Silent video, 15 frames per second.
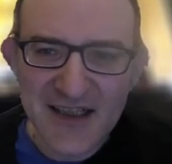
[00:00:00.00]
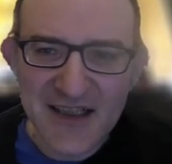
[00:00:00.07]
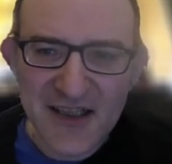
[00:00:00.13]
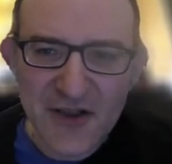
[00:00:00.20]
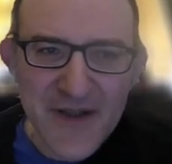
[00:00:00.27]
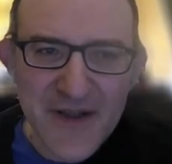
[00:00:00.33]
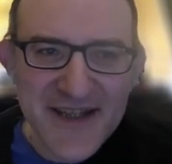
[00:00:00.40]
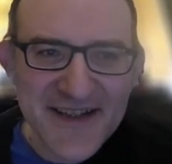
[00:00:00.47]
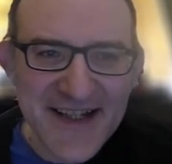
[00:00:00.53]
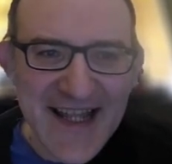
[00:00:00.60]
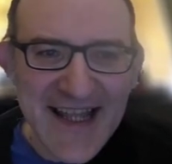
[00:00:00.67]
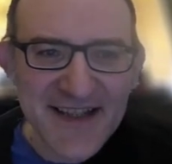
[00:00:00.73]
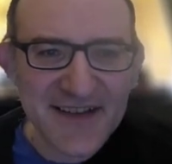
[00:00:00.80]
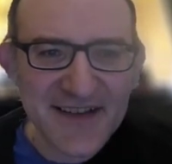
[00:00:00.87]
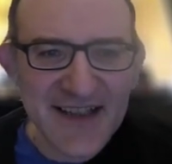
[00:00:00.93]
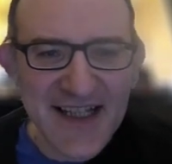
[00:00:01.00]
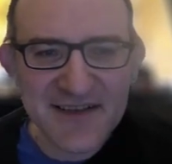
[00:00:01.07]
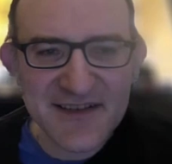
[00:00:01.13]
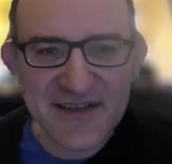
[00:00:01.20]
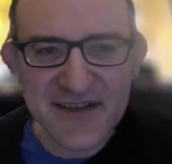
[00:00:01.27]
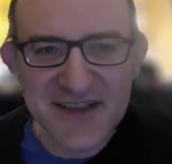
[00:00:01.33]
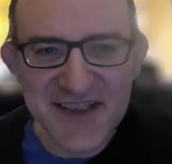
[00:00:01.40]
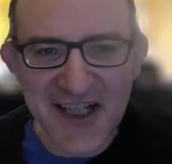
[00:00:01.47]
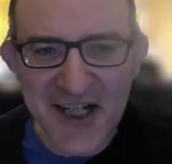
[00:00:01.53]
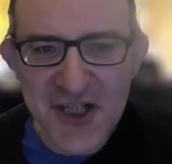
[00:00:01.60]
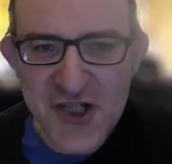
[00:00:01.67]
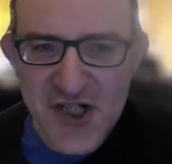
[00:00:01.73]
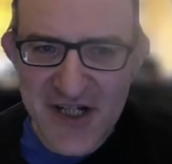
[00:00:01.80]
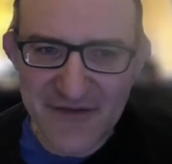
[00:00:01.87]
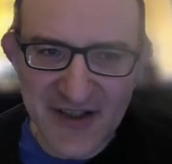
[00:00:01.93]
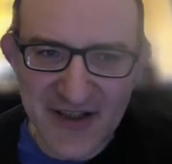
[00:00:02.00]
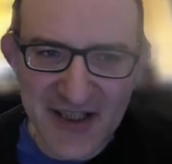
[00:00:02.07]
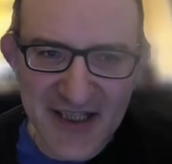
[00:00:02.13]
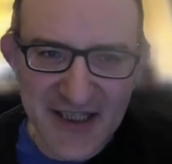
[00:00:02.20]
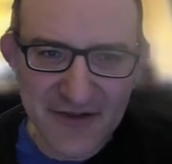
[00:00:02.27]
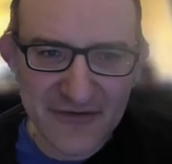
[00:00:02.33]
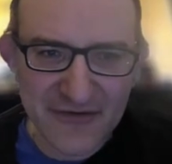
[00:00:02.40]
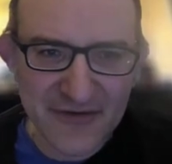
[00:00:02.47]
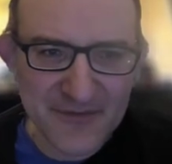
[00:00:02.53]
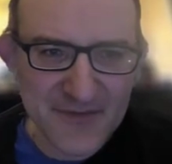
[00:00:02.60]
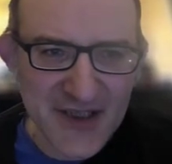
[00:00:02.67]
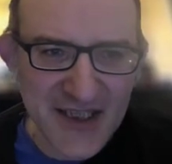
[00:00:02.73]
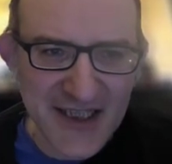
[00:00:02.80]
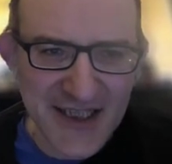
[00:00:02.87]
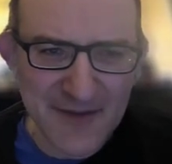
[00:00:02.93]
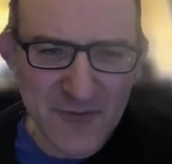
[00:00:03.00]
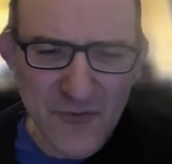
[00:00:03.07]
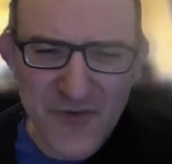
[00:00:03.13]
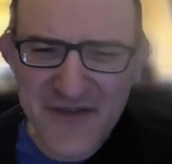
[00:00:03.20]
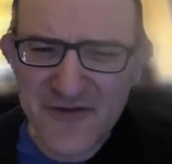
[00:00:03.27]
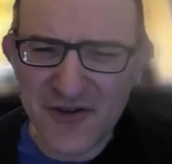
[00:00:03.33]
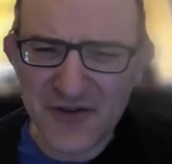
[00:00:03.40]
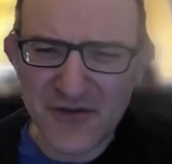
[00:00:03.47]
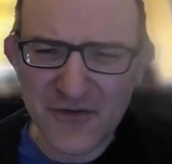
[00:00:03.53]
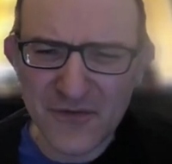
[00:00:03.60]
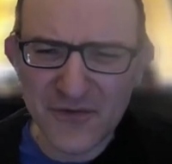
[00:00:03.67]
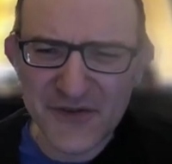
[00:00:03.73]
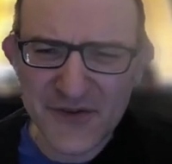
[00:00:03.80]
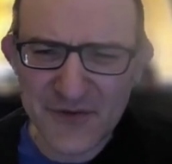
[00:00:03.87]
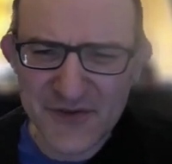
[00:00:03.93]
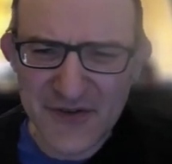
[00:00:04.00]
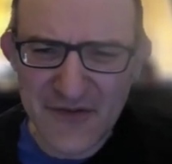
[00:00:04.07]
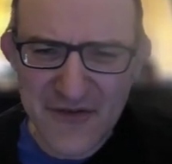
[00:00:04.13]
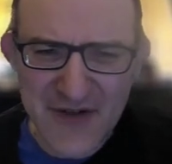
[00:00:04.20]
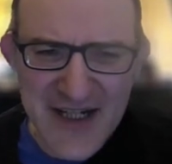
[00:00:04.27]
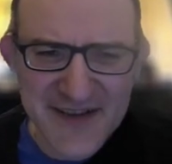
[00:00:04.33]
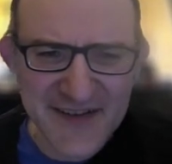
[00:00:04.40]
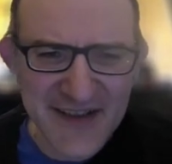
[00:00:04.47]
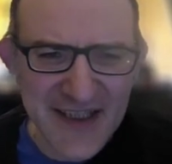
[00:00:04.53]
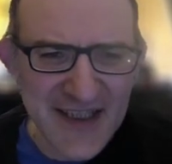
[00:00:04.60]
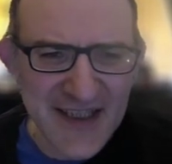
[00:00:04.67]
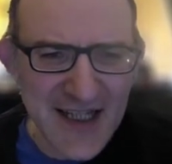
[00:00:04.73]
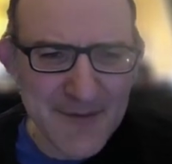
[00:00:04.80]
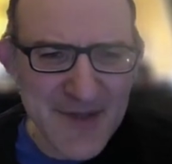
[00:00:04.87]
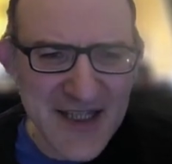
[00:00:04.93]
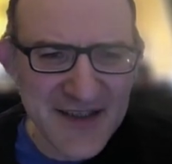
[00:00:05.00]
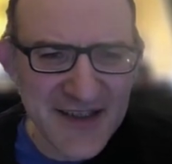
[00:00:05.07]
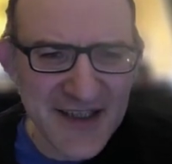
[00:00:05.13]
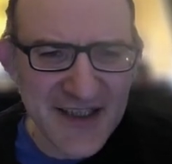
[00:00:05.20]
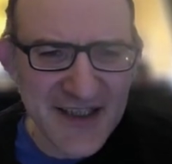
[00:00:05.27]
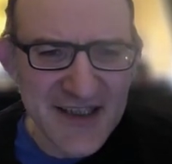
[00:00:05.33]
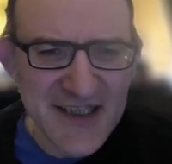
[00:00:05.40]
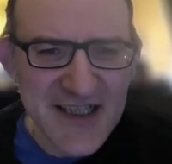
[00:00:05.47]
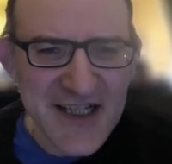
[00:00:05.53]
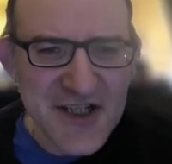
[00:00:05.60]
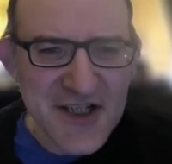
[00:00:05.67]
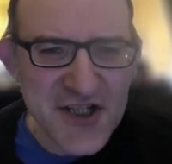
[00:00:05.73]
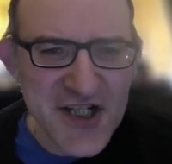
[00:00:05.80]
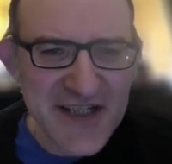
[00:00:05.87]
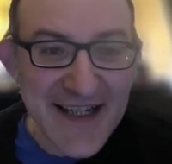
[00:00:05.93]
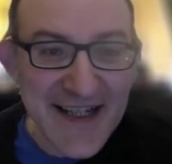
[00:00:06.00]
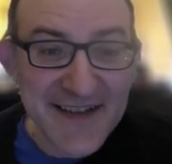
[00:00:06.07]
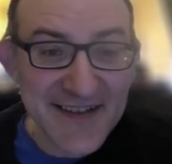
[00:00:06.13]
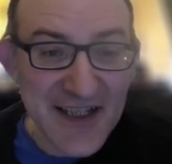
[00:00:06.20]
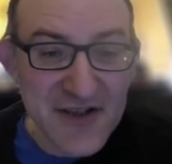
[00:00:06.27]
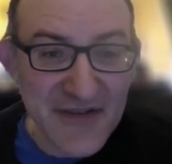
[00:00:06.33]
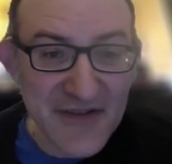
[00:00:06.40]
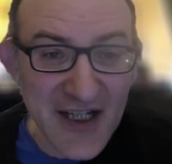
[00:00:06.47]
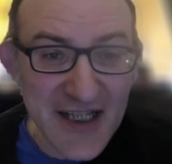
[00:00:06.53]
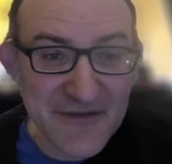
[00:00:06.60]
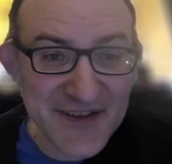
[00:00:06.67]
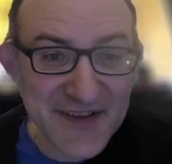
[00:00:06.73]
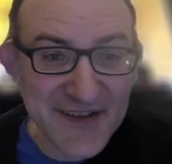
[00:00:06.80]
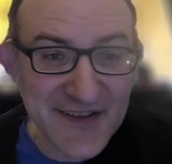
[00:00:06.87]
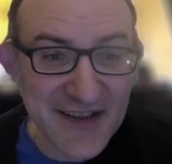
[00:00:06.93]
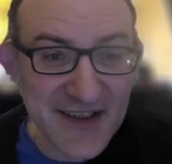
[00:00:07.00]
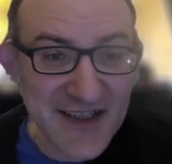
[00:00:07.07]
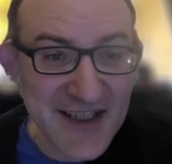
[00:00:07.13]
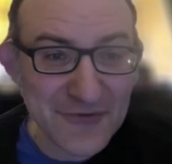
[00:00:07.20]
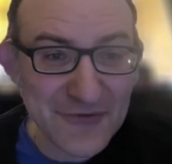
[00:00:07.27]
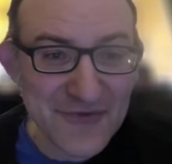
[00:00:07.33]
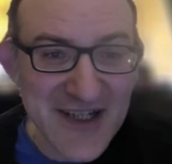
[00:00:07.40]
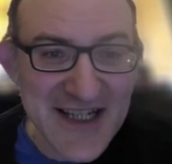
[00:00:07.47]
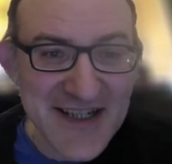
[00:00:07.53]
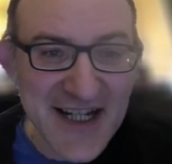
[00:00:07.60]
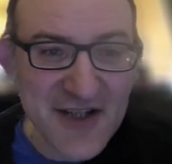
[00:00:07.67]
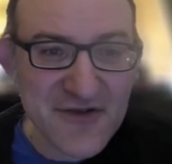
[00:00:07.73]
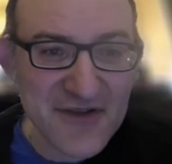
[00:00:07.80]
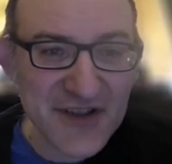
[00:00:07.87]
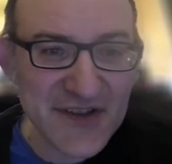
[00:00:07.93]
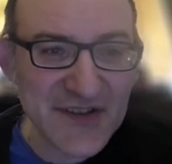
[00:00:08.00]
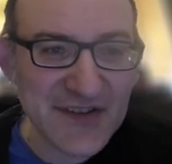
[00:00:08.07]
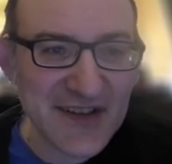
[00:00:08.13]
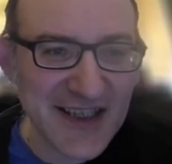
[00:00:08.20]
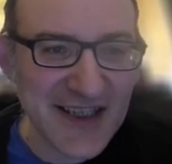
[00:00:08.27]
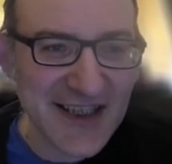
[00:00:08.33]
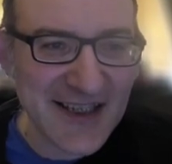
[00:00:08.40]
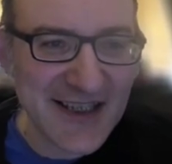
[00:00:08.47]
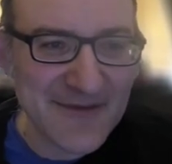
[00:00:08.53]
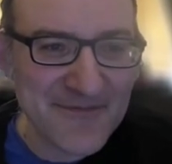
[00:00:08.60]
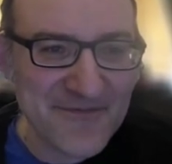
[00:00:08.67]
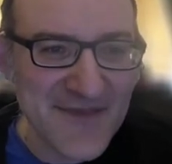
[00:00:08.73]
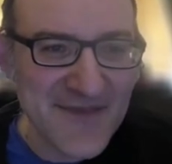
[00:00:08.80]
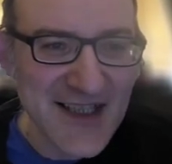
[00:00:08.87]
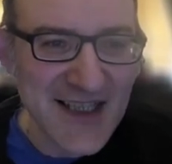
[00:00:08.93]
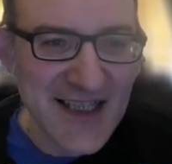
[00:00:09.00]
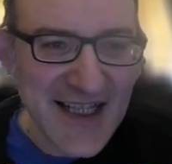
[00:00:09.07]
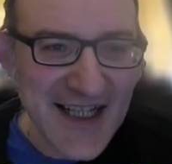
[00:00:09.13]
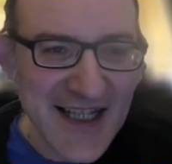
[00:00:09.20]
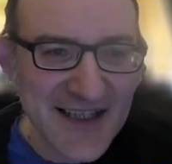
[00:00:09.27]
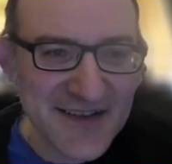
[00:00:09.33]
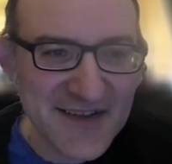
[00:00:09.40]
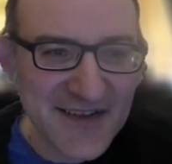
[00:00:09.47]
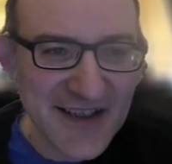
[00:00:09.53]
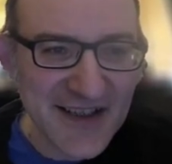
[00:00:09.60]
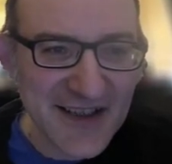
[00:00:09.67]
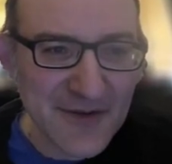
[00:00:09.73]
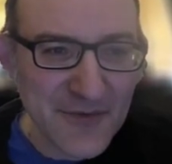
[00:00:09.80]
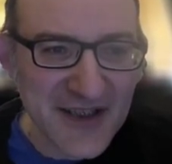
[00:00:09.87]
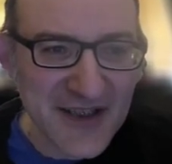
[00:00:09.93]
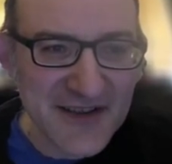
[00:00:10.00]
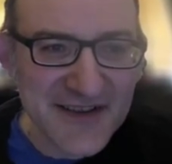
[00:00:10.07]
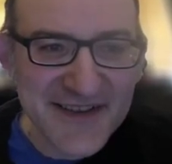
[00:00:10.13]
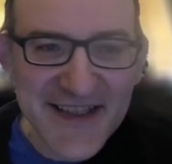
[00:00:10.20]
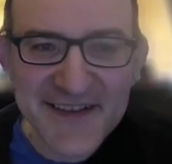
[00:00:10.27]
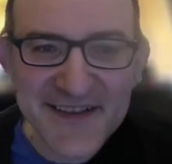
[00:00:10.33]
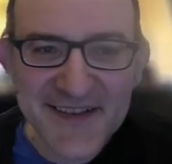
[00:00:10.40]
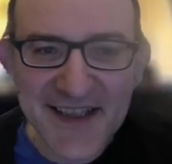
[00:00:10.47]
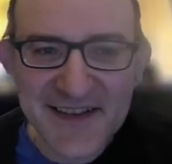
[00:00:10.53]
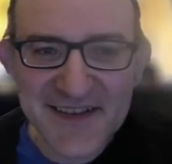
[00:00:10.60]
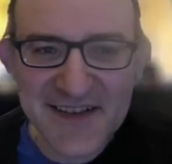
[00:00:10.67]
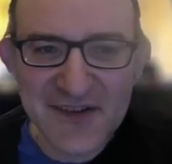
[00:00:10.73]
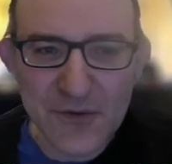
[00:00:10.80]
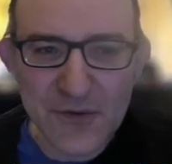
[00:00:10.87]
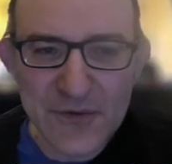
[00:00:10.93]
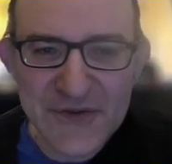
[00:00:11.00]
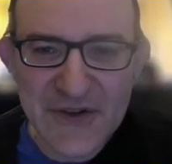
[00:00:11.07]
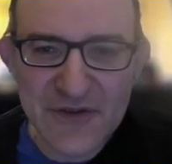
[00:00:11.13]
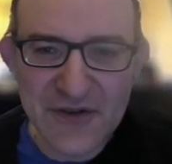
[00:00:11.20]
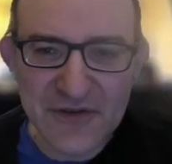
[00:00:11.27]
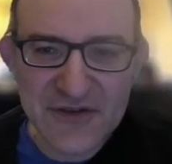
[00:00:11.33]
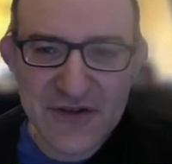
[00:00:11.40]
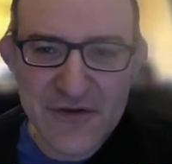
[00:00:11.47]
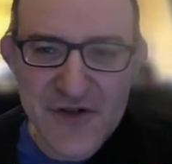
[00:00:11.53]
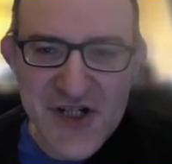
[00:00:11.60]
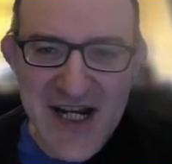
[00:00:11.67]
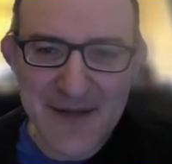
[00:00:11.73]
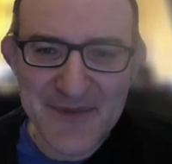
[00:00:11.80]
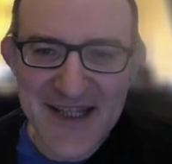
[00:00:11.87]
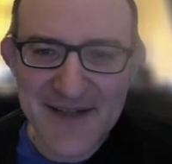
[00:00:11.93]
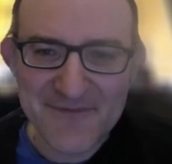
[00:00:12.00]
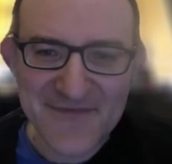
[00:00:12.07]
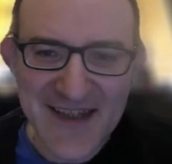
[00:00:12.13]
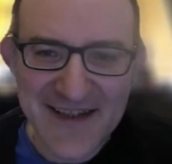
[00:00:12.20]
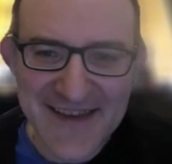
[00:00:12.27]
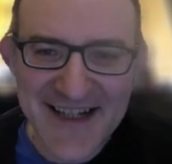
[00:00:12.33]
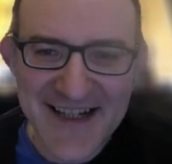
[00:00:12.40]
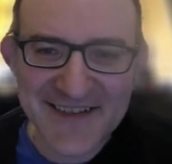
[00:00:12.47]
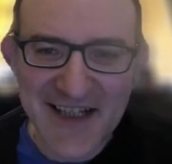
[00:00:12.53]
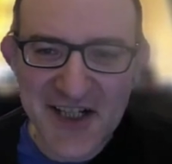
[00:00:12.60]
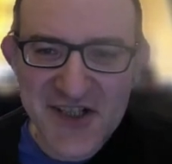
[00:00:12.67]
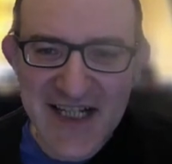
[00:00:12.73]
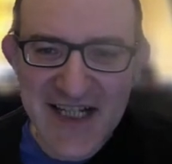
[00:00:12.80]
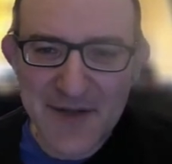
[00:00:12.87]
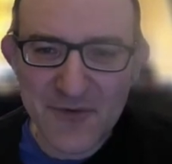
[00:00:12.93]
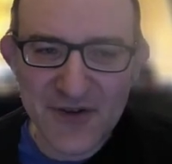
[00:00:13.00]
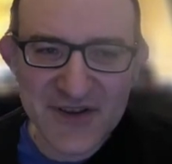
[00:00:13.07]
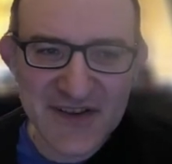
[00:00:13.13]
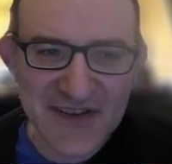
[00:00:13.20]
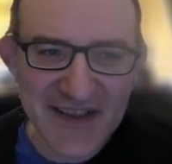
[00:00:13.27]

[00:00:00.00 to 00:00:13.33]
queen d8, and knight g5. We've got all sorts of threats here. G takes h5 is really dangerous, d6 is also not too shabby, and that is actually what